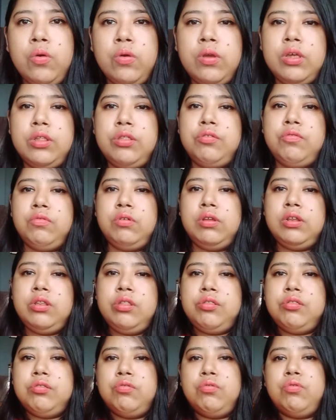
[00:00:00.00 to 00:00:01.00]
Okay,
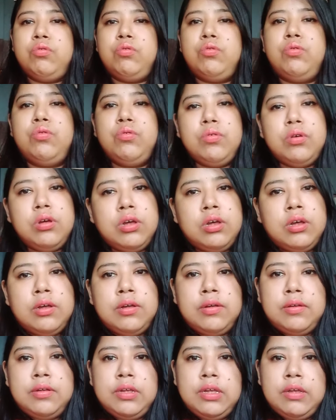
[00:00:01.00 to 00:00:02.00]
students, so
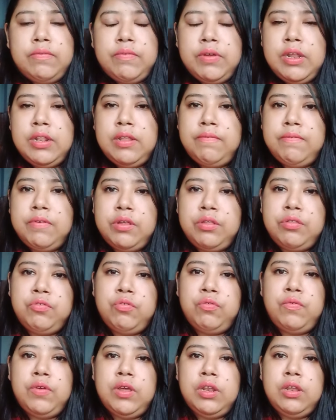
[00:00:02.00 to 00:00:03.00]
in the first
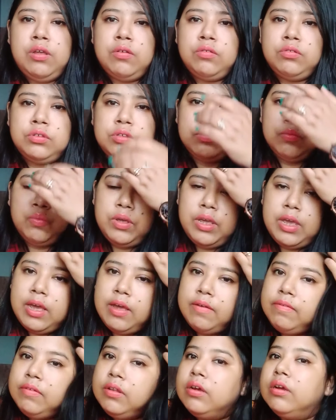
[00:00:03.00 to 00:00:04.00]
two videos we
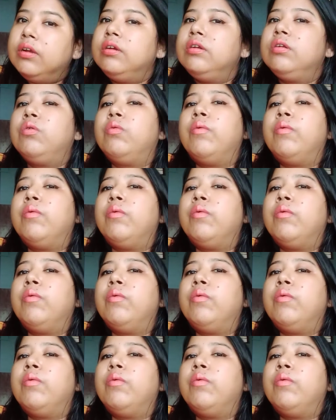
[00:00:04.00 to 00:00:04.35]
have learned